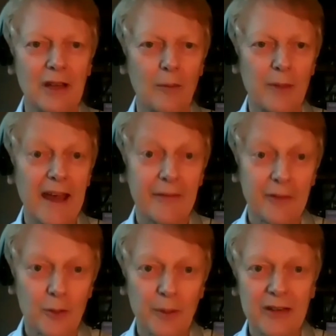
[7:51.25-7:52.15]
on behalf
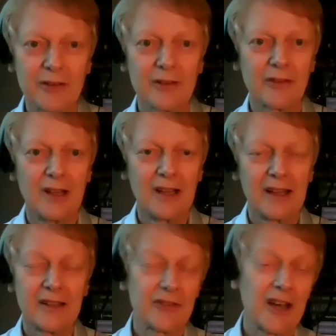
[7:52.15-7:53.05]
of their patients
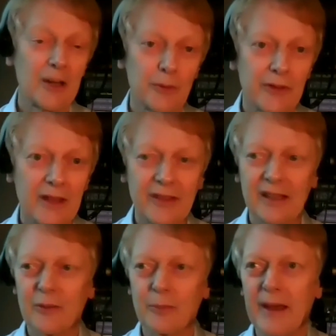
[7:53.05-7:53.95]
and decide what they
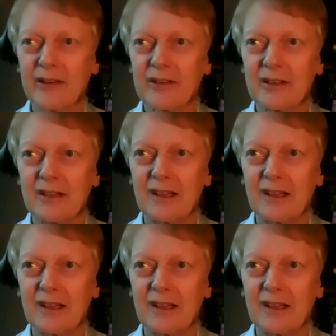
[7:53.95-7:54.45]
think is best.